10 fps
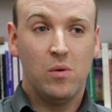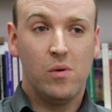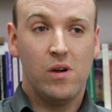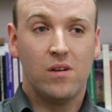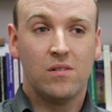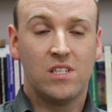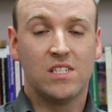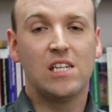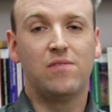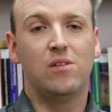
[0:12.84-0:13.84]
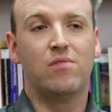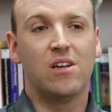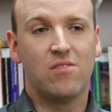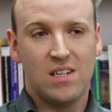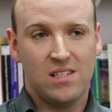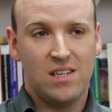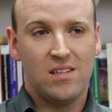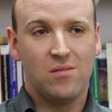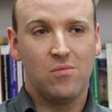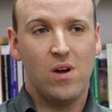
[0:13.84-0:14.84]
we were successfully
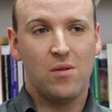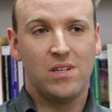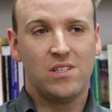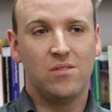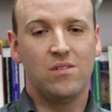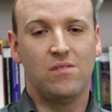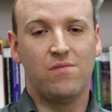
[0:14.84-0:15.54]
reaccredited, where we took